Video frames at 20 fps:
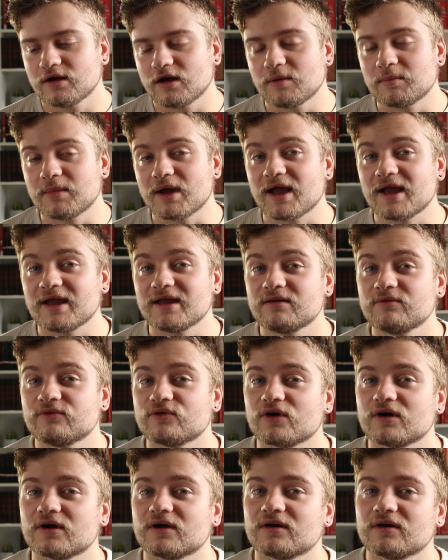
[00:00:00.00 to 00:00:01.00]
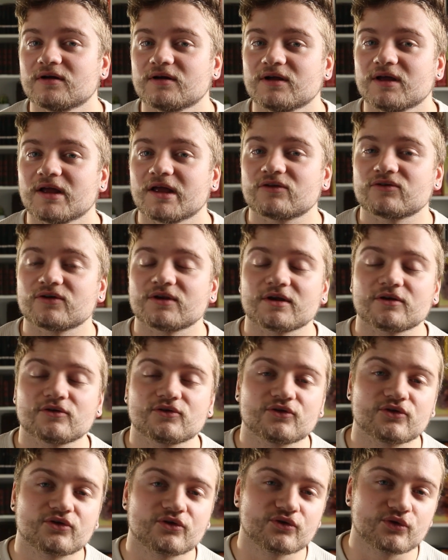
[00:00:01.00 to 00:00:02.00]
a behavior is an
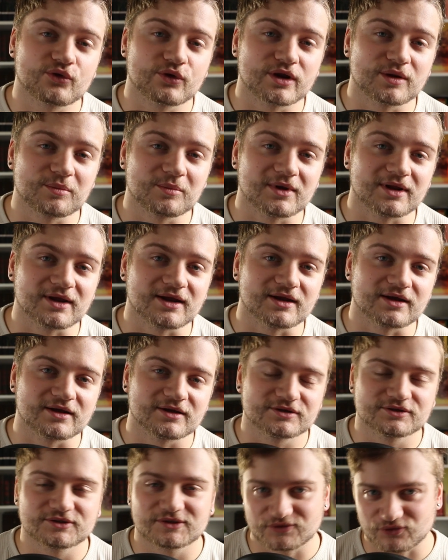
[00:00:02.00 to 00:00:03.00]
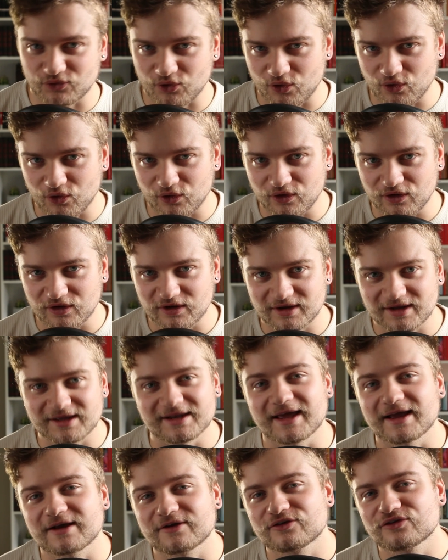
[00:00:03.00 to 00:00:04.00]
extremely strong
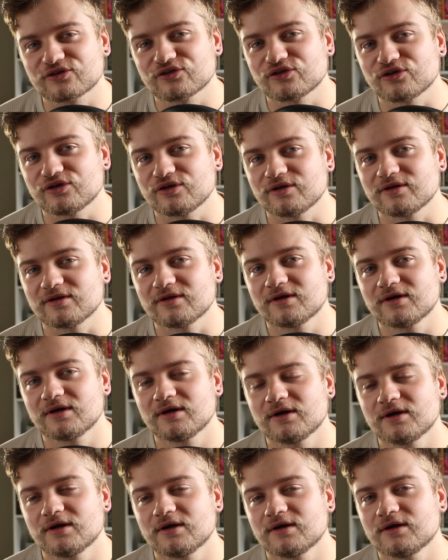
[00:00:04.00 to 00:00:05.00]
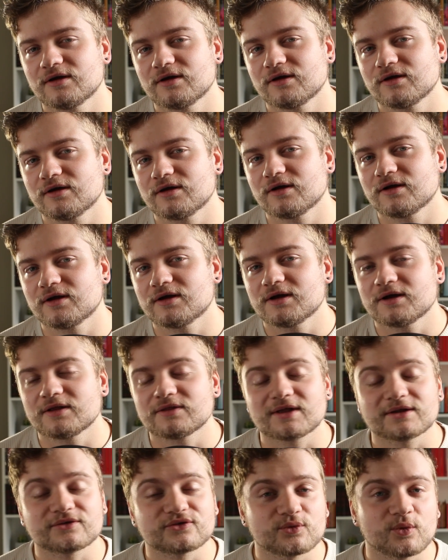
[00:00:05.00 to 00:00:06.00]
connection.
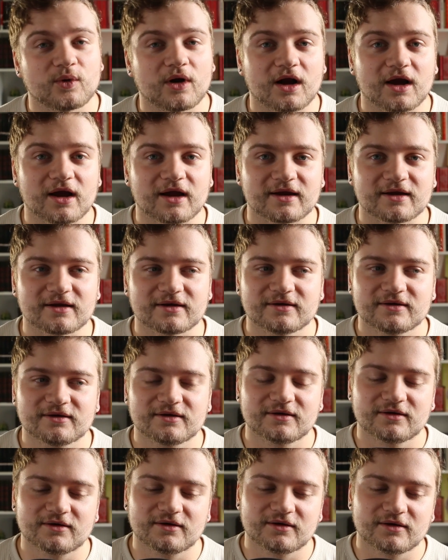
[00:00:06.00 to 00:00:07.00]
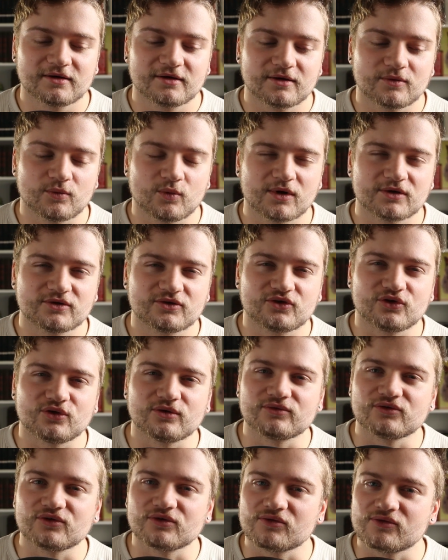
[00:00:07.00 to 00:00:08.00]
That's why once
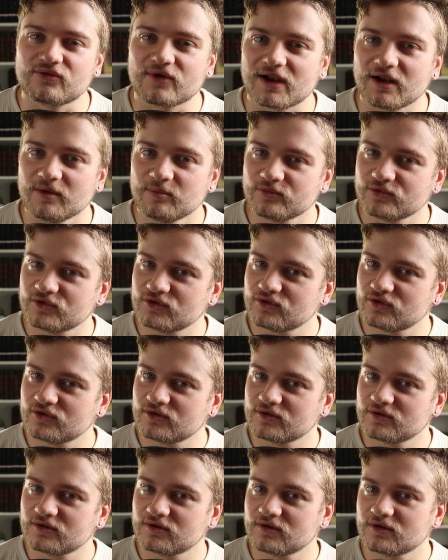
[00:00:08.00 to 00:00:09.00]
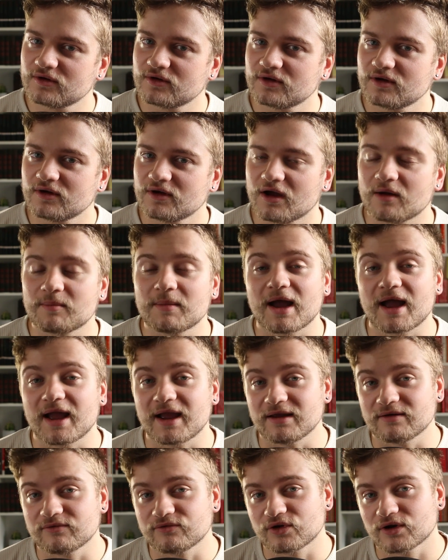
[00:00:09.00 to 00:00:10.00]
you've developed a
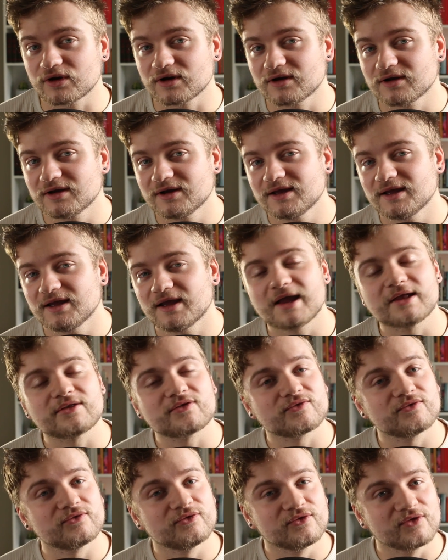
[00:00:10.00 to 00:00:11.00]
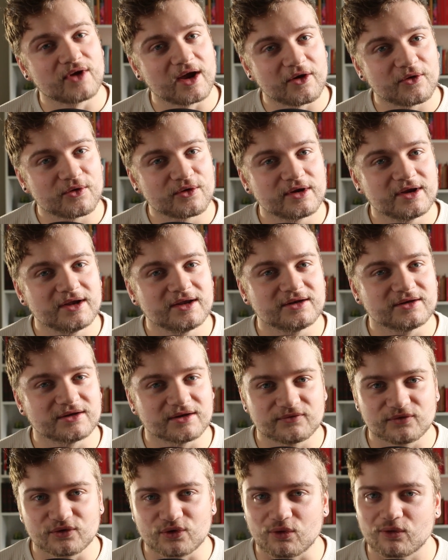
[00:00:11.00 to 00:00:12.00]
behavior, it's very
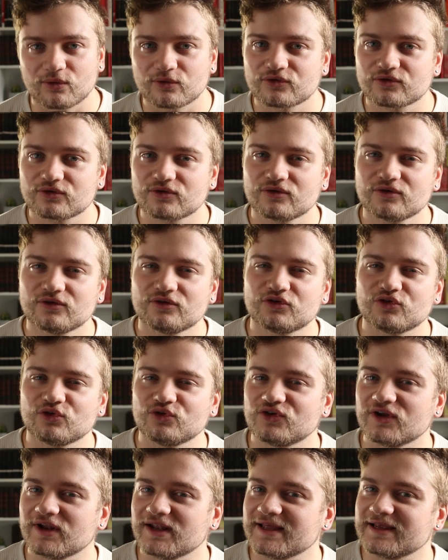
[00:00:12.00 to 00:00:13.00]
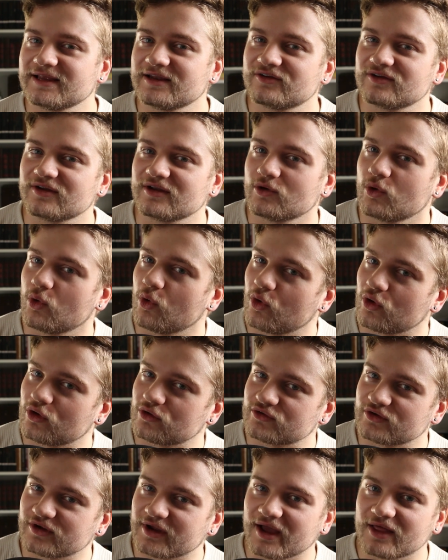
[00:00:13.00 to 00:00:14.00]
difficult to delete it
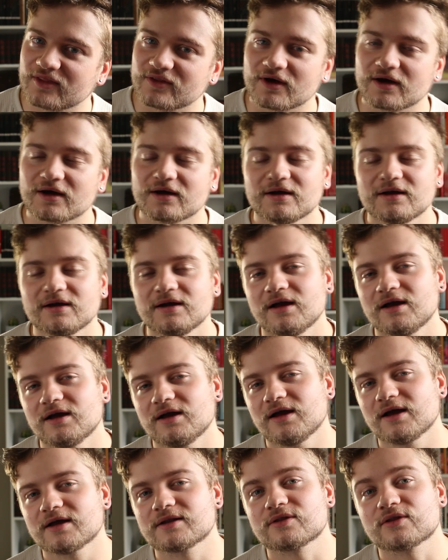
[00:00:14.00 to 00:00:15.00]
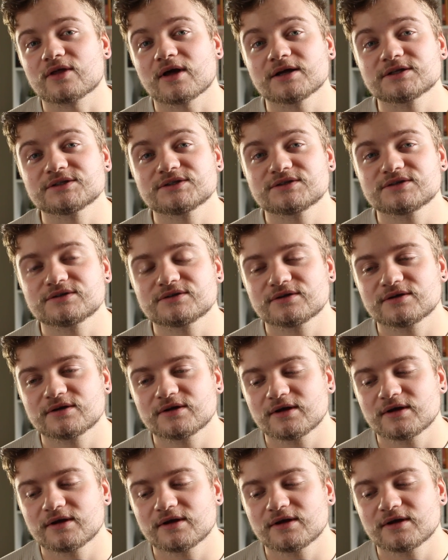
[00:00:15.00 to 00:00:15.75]
altogether, and thus